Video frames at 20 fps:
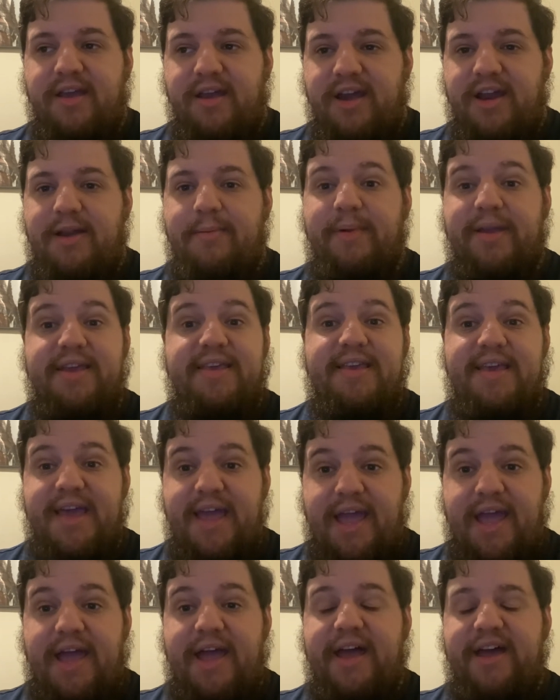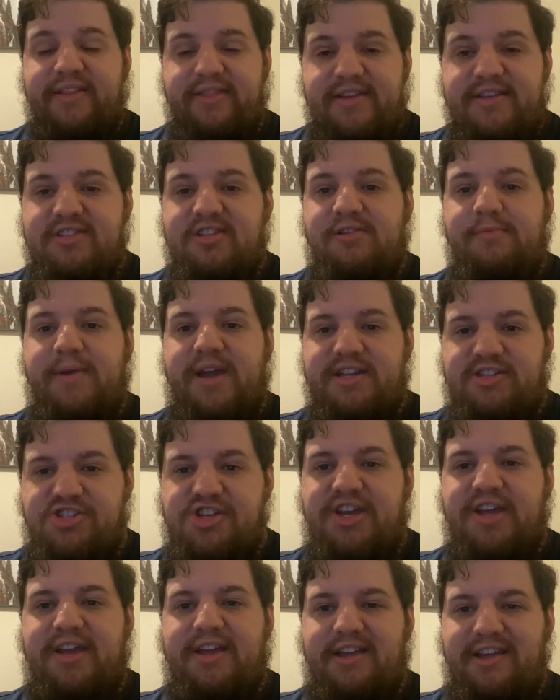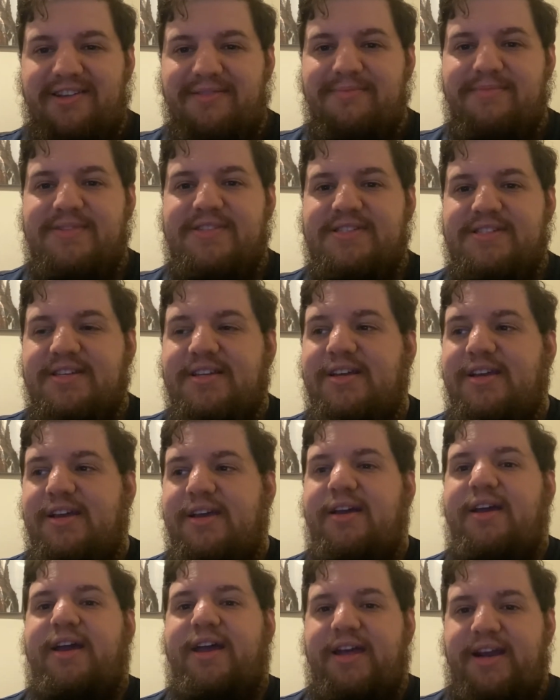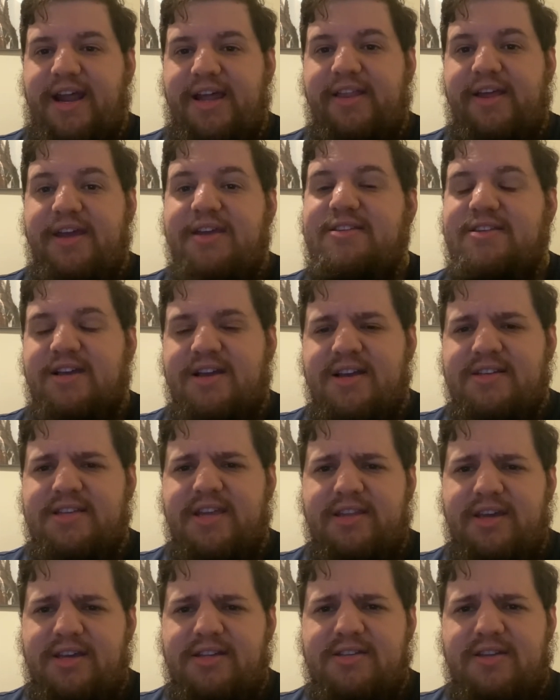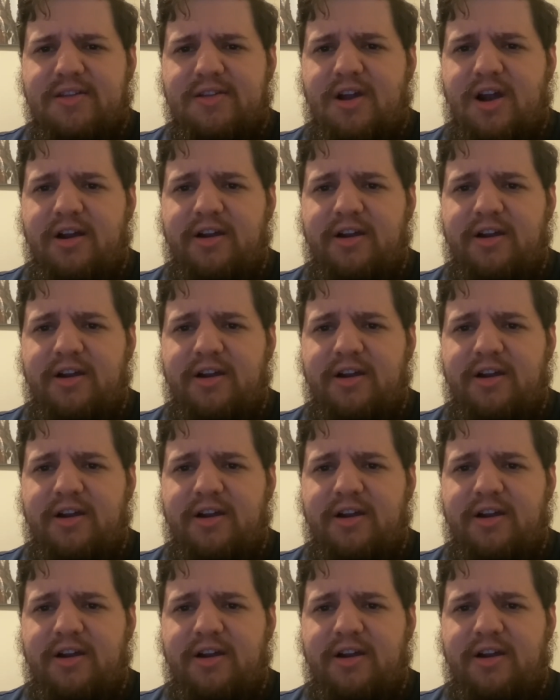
And I'm like, yeah, these are my jams. And I liked it because I liked Guitar